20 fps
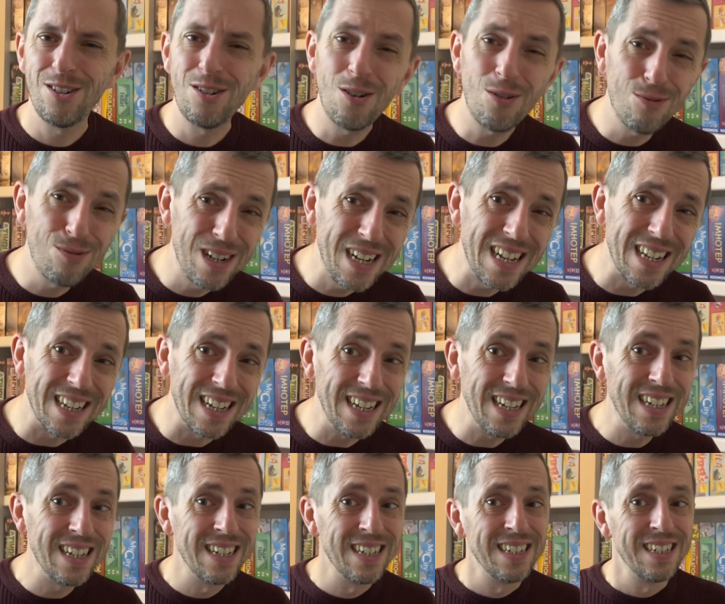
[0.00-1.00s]
not
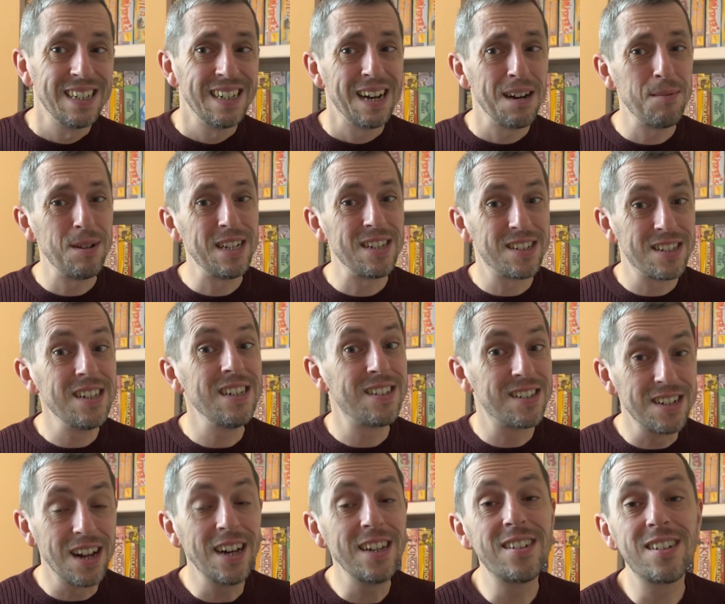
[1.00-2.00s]
really. I mean, it's
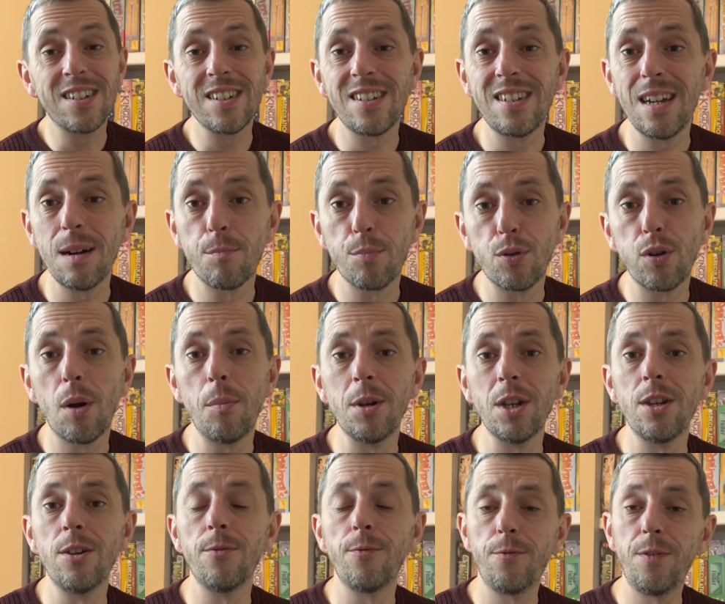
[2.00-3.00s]
nice to see a
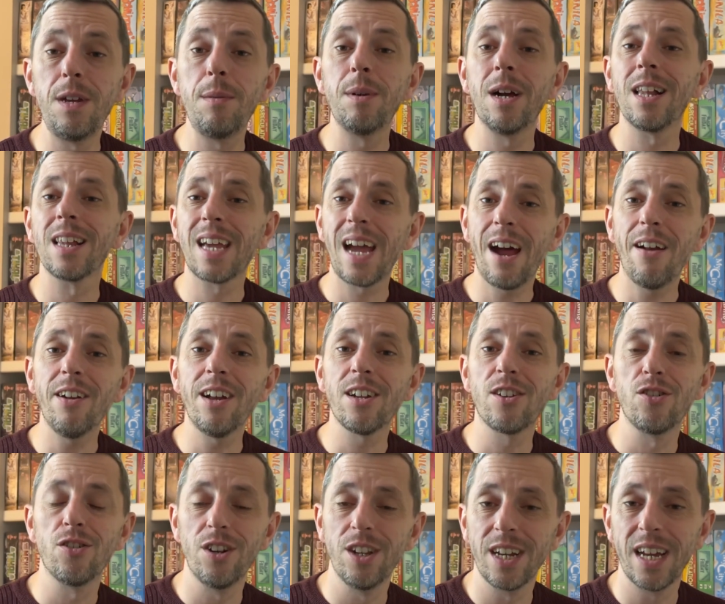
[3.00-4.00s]
prominent female
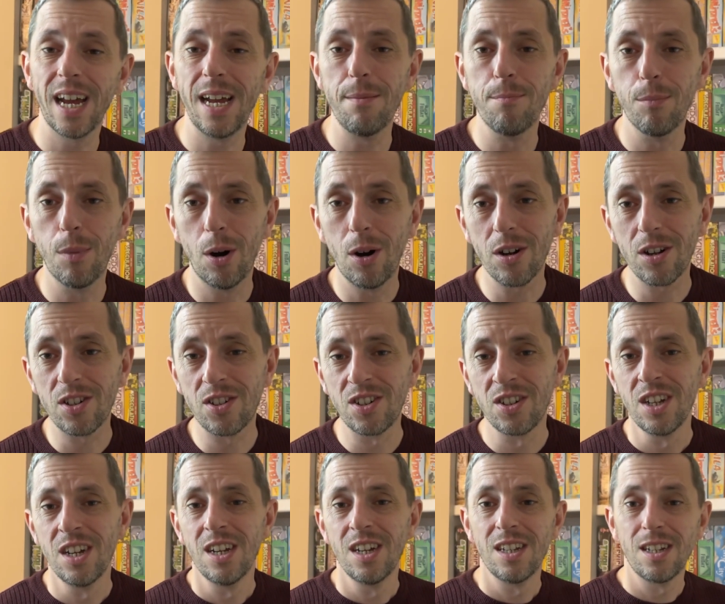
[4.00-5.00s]
character on a game
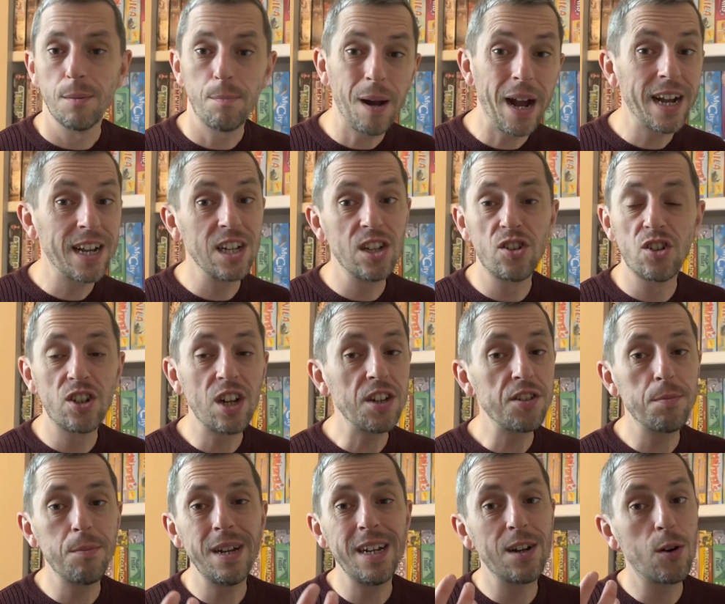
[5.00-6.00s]
box. The package
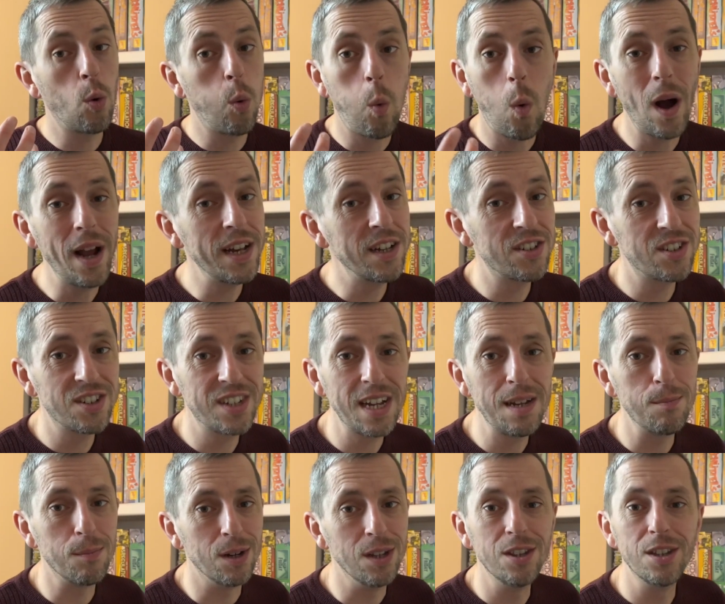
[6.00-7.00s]
does make quite a
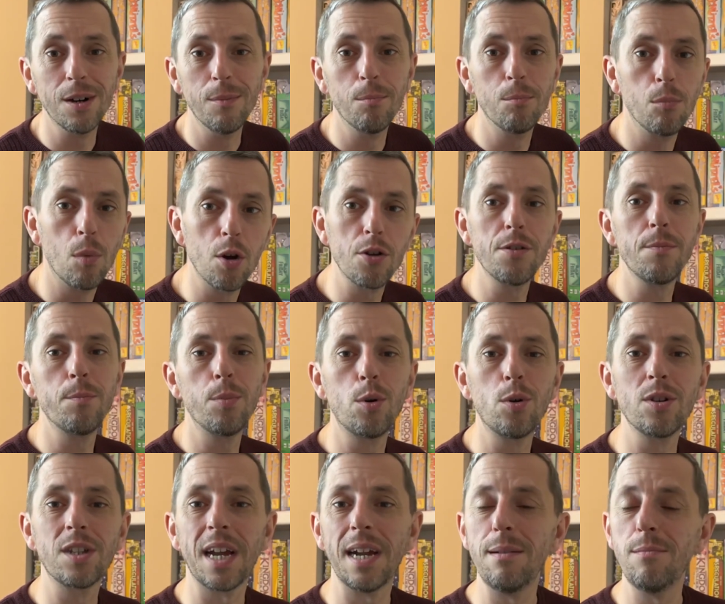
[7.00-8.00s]
statement that modern
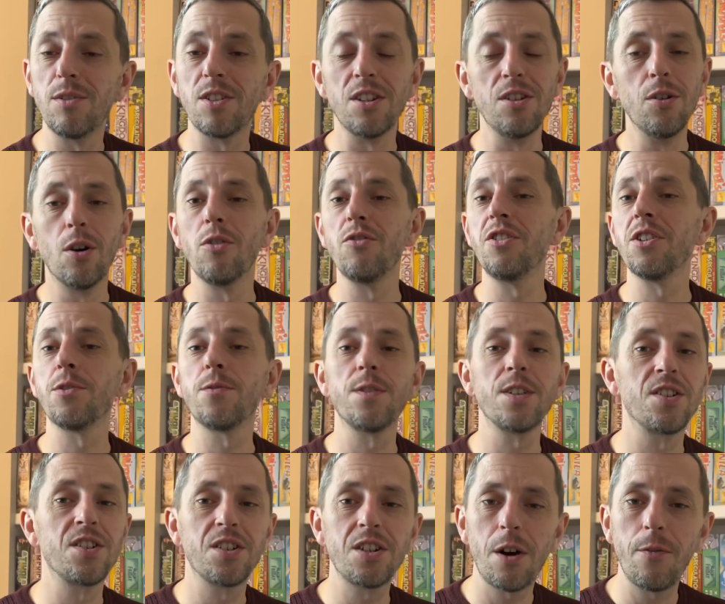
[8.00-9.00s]
board games are not just for
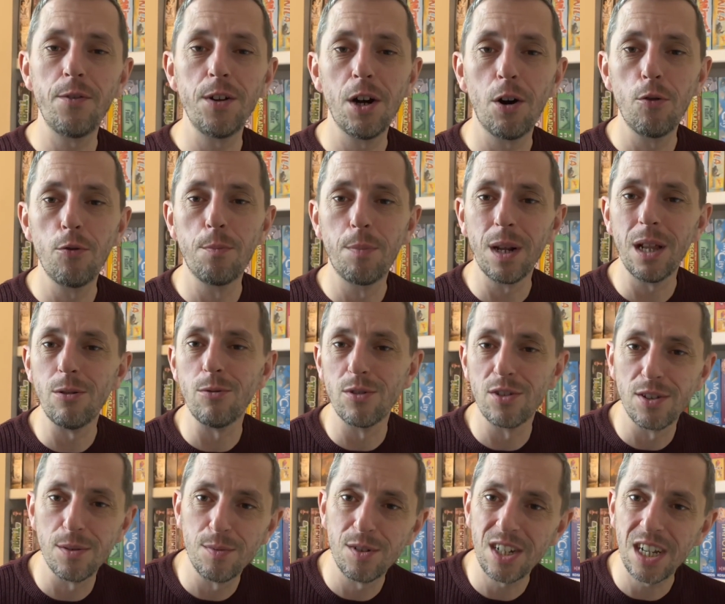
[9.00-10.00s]
stuffy old
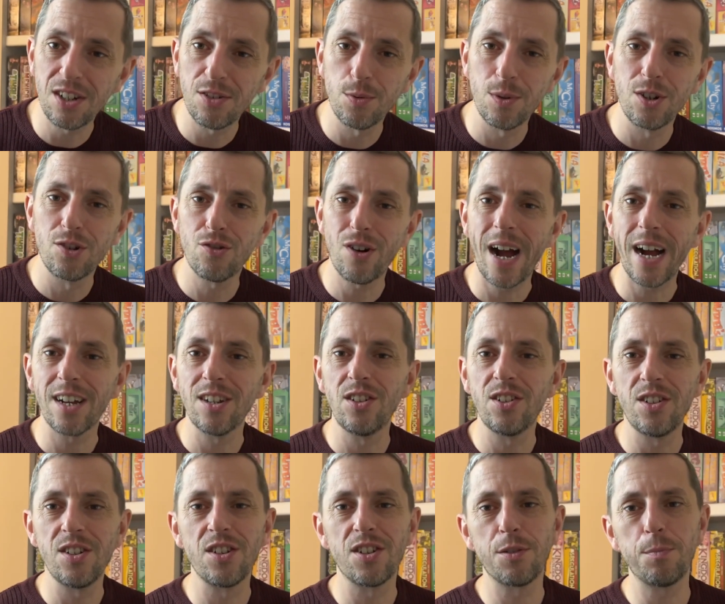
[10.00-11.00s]
blokes obsessed with
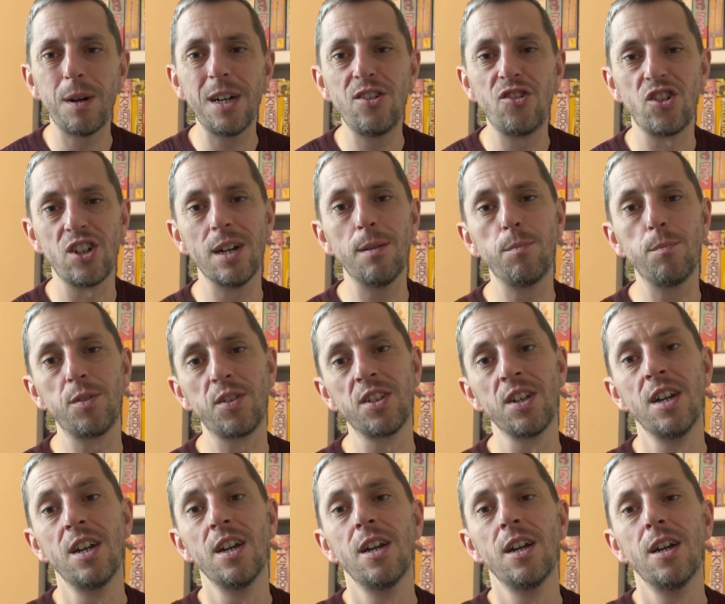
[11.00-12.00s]
dragons and spaceships.
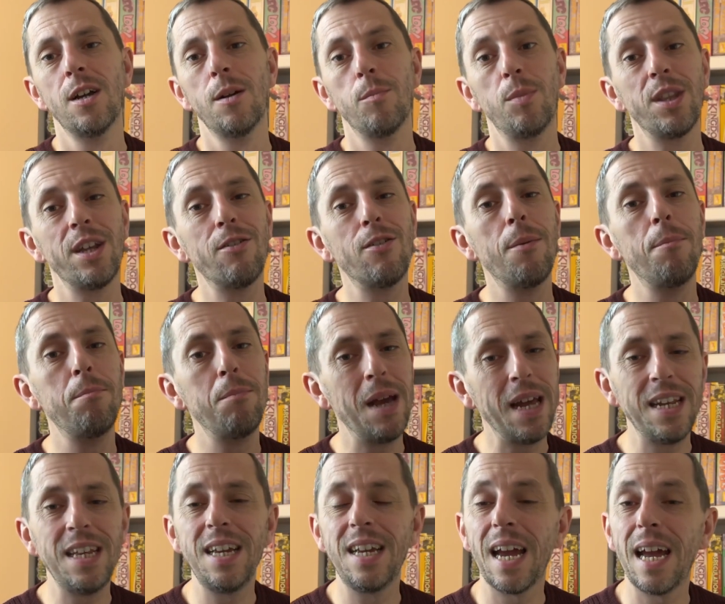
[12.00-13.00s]
But there are
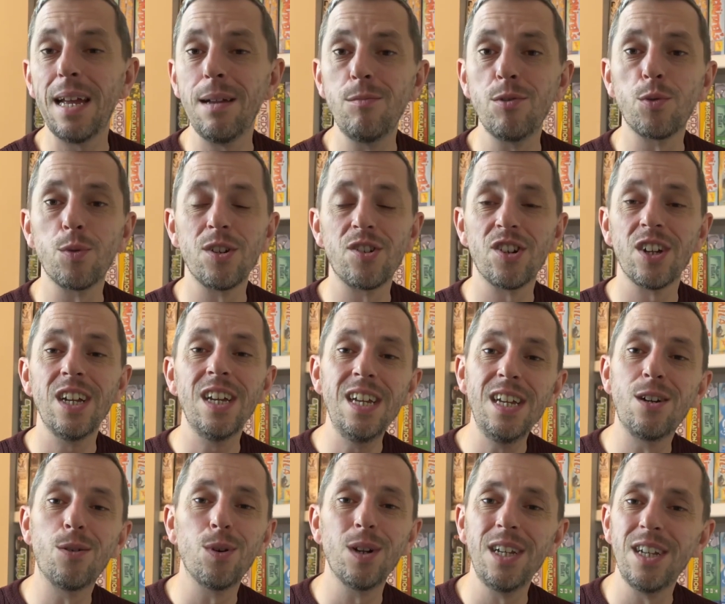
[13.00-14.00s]
many games which are
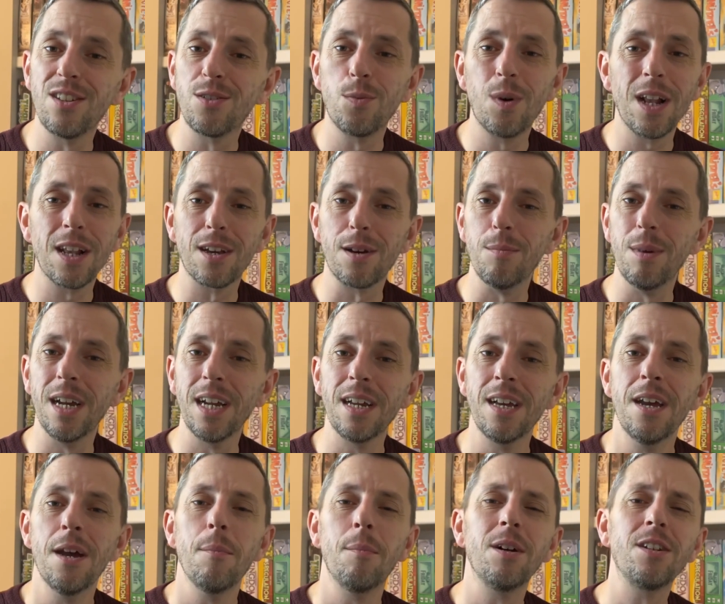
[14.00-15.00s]
equally as welcoming,
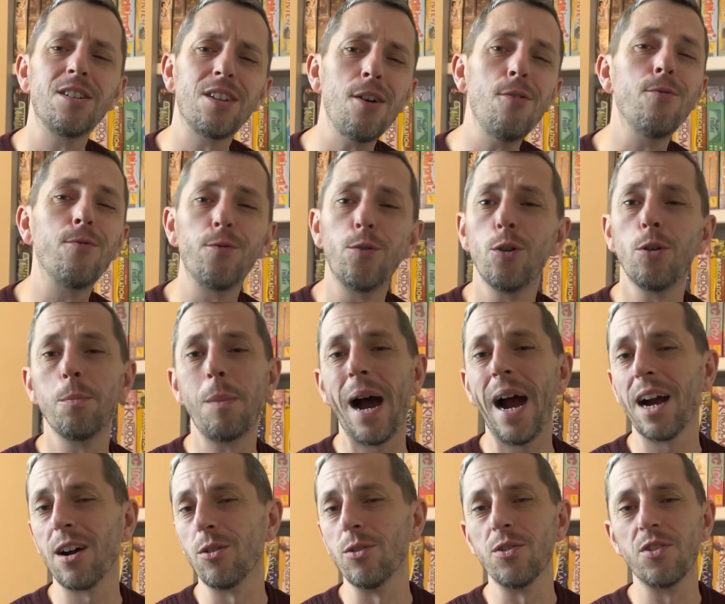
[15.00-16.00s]
but don't fall
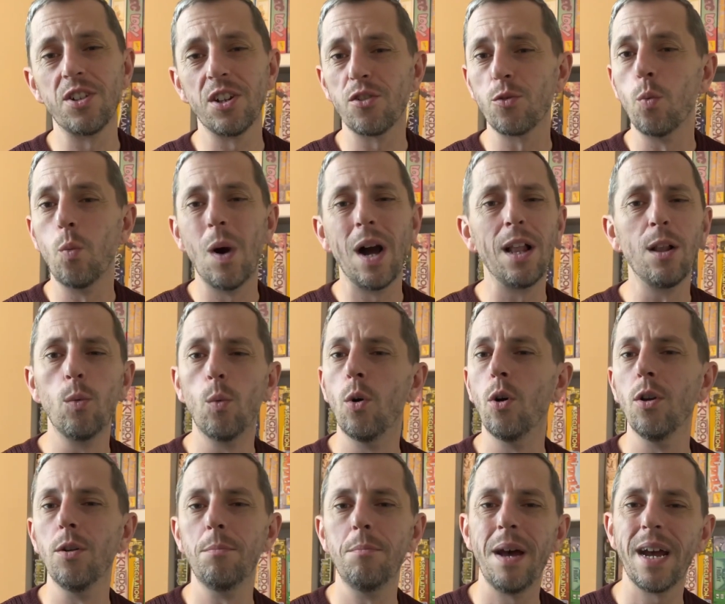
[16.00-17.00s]
back on such
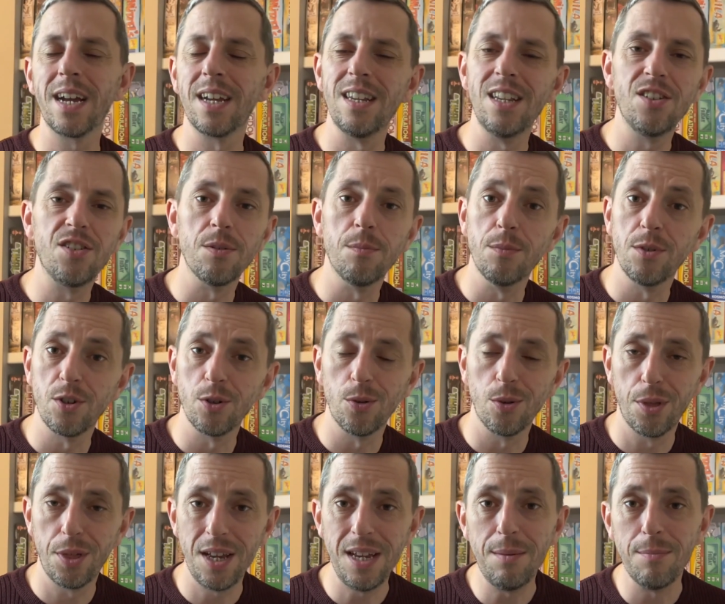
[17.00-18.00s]
well-worn mechanisms or
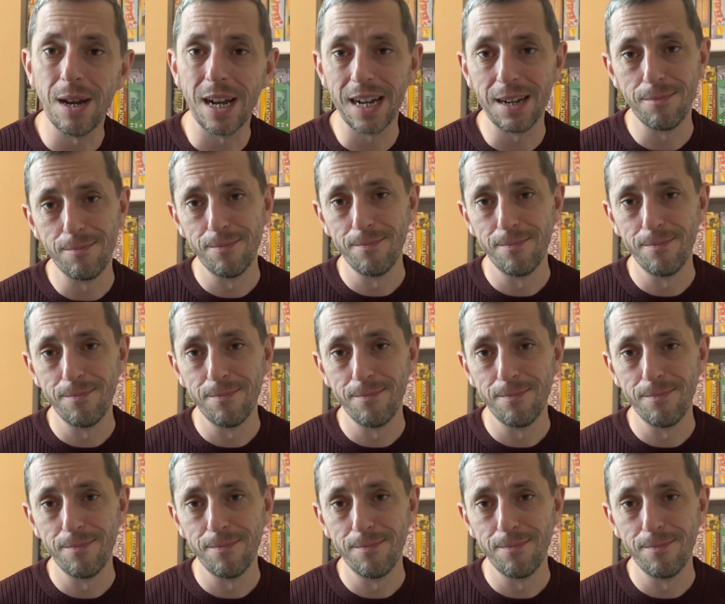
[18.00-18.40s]
theming.